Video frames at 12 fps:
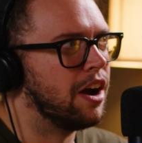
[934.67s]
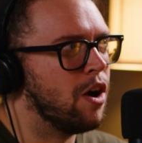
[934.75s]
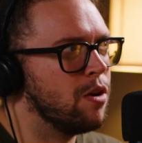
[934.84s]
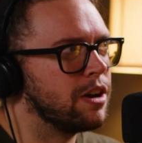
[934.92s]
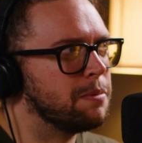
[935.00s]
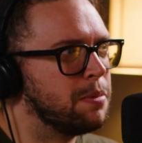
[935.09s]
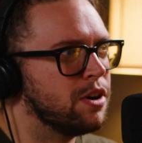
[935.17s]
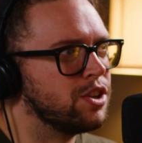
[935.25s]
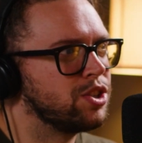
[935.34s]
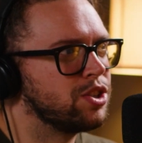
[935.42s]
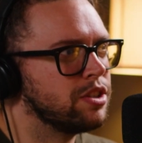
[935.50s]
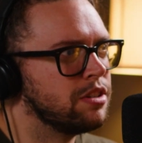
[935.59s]
Hogan
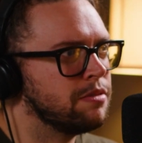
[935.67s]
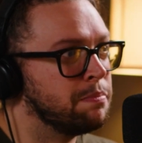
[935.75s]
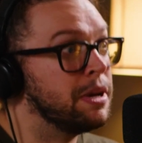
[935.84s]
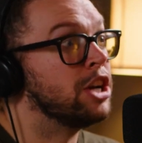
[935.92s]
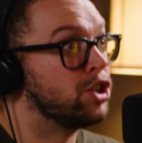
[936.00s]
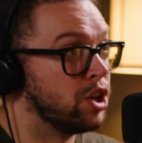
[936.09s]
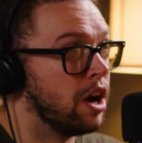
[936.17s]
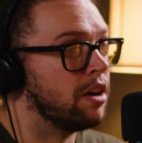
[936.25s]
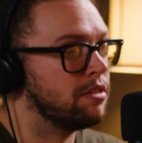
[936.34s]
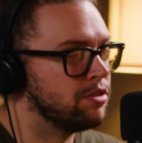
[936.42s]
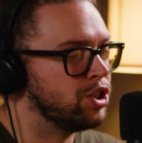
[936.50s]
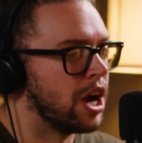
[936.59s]
pushed Big
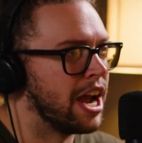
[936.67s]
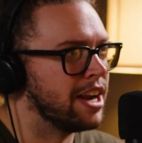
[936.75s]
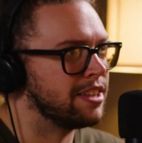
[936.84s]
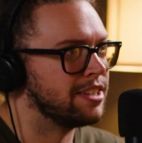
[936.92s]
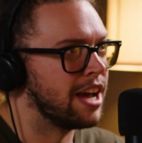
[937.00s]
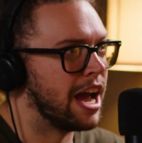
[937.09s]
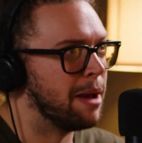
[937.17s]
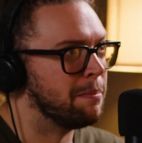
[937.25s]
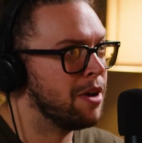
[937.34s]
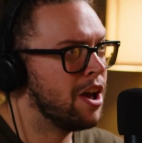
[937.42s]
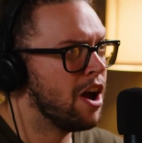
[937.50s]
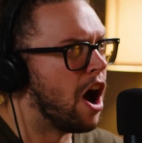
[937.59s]
Show, Giant at the time,